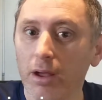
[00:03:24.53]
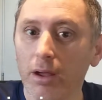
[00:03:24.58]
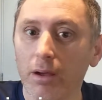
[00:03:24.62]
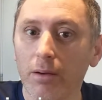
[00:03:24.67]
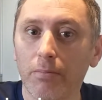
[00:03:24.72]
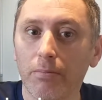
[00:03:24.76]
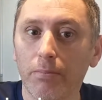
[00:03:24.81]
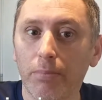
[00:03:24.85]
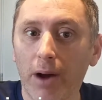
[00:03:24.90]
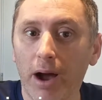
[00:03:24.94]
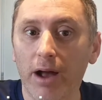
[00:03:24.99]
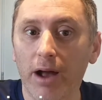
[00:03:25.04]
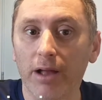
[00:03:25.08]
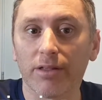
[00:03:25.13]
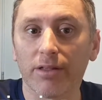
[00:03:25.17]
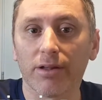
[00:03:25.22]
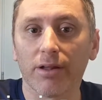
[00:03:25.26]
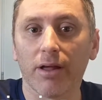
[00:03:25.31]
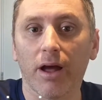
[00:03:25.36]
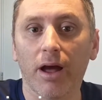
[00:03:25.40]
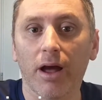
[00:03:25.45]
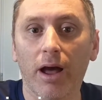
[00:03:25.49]
but
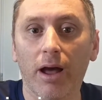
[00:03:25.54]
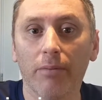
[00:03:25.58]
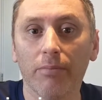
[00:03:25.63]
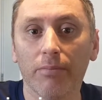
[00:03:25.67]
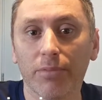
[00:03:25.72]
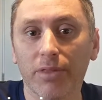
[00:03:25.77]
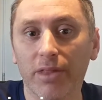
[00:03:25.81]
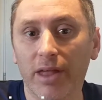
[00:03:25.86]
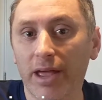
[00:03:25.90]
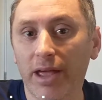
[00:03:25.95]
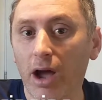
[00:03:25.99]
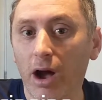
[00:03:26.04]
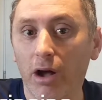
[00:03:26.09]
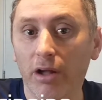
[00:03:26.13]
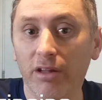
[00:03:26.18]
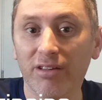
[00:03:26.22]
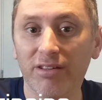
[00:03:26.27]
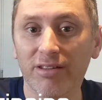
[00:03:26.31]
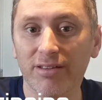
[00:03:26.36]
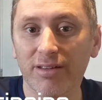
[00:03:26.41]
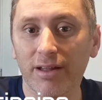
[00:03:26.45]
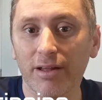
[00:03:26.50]
they are
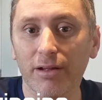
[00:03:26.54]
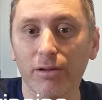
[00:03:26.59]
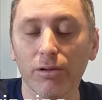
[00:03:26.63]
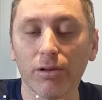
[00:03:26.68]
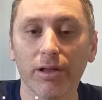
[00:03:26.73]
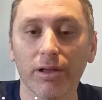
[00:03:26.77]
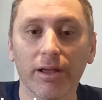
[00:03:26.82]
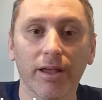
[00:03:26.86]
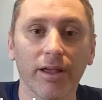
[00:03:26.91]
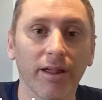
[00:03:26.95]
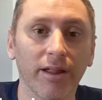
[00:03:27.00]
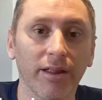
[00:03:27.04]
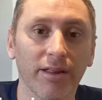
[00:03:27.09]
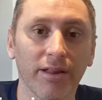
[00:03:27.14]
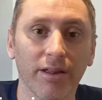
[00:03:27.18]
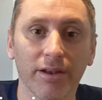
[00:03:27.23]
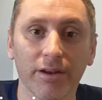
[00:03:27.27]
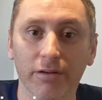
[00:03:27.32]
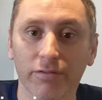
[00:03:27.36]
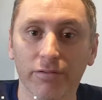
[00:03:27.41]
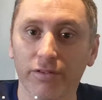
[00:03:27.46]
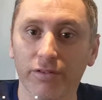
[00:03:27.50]
still easy
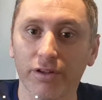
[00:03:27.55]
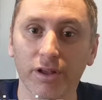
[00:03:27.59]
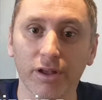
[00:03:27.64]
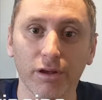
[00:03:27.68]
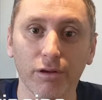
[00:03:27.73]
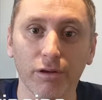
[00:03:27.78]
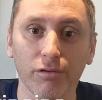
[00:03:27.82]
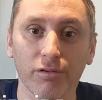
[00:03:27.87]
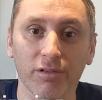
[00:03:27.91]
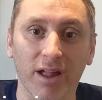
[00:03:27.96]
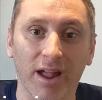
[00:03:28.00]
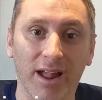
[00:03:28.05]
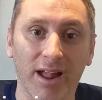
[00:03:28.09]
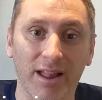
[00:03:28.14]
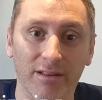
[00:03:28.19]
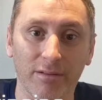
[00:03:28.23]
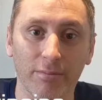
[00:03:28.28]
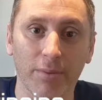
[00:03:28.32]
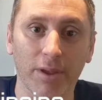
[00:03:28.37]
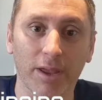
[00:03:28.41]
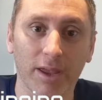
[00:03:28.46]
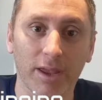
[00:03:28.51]
enough to use as a
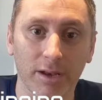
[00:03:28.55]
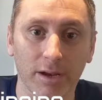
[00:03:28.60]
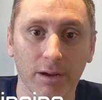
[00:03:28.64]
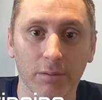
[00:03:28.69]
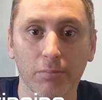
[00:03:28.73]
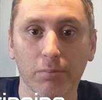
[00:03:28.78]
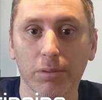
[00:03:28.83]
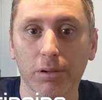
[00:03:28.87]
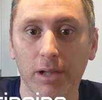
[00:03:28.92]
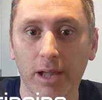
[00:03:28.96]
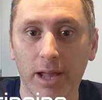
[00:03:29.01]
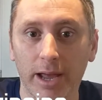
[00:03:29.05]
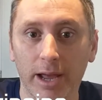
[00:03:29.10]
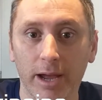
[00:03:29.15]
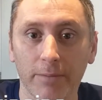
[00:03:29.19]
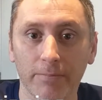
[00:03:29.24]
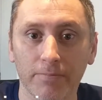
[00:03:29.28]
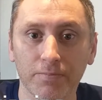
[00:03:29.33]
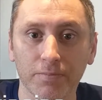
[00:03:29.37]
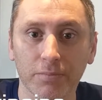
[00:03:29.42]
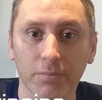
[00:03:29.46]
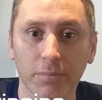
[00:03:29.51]
beginner player.
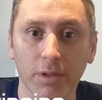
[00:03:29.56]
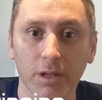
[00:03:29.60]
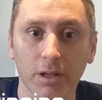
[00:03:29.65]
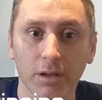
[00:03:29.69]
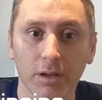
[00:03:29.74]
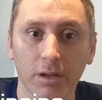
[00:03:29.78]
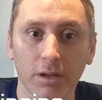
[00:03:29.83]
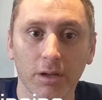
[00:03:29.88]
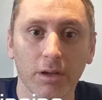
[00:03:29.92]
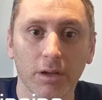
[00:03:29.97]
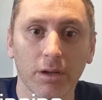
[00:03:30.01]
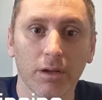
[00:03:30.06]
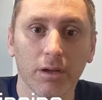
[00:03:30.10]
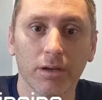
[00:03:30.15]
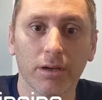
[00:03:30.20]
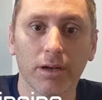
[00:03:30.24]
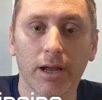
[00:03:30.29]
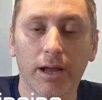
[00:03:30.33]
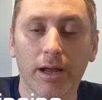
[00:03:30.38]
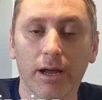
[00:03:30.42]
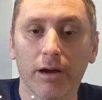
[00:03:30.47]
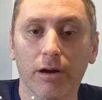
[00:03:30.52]

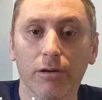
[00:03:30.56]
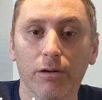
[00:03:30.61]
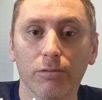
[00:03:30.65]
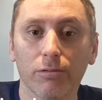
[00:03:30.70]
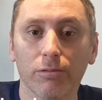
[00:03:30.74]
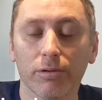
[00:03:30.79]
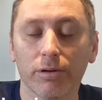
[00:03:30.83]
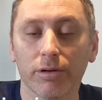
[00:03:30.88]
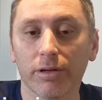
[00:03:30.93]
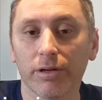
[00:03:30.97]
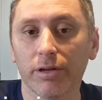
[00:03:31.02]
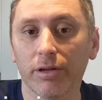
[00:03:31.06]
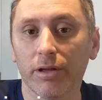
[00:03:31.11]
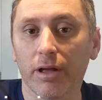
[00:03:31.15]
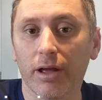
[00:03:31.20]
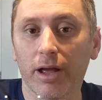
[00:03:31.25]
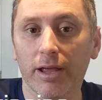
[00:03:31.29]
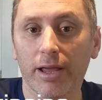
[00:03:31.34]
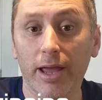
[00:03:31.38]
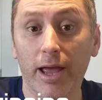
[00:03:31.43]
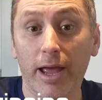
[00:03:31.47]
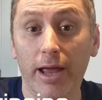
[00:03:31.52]
Now
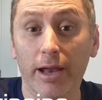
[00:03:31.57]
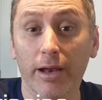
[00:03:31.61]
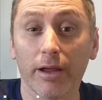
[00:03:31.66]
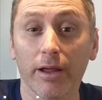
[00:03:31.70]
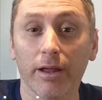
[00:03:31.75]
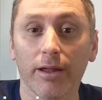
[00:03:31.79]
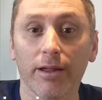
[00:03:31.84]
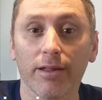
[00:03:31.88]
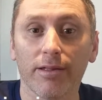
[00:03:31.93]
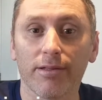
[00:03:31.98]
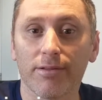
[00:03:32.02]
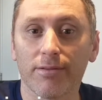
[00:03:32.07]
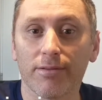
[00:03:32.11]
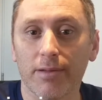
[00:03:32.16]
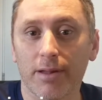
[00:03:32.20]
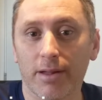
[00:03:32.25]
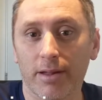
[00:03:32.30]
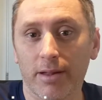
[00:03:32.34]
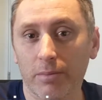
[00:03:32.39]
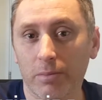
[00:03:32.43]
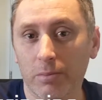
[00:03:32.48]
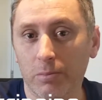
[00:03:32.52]
again, it's
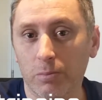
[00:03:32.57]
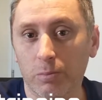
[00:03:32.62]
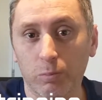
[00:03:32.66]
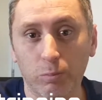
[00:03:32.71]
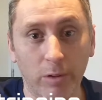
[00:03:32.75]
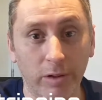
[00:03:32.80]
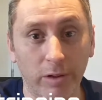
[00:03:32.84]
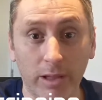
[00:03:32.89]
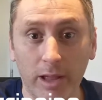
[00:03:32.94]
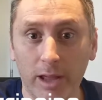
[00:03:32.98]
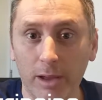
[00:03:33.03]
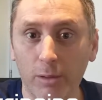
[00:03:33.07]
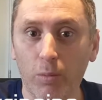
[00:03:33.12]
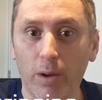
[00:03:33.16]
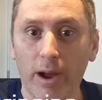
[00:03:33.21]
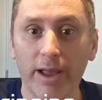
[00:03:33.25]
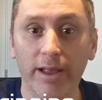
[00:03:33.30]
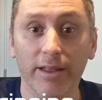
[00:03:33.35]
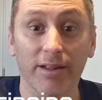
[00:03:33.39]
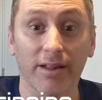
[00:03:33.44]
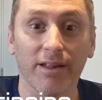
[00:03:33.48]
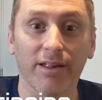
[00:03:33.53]
with
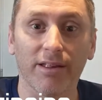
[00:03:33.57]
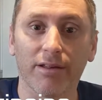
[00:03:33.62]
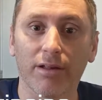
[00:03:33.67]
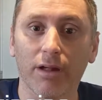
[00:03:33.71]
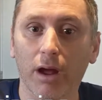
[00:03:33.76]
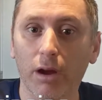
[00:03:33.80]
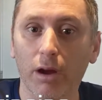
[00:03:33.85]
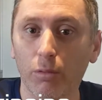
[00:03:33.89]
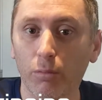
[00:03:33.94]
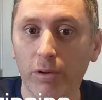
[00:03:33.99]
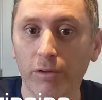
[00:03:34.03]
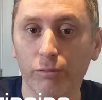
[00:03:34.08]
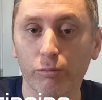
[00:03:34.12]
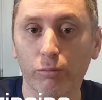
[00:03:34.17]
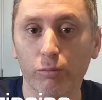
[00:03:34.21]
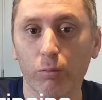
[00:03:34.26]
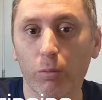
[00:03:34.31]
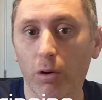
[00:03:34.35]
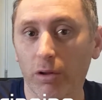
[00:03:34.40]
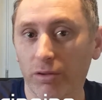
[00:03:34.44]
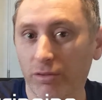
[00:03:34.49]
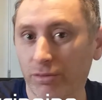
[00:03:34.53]
lightweight, it's go with
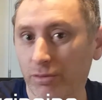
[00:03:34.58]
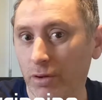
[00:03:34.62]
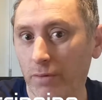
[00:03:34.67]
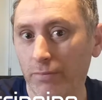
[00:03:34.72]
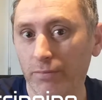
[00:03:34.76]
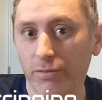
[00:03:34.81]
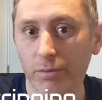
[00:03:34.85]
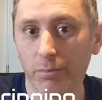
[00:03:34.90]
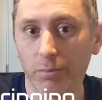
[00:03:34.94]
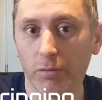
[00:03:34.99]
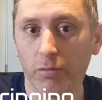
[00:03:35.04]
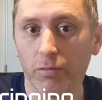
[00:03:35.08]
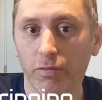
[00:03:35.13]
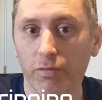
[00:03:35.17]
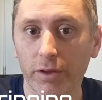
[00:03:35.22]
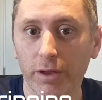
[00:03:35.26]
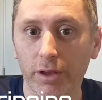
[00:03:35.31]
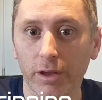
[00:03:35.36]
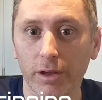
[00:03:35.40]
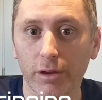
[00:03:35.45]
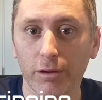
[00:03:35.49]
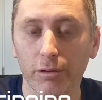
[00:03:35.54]
what's comfortable for
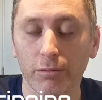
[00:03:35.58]
you.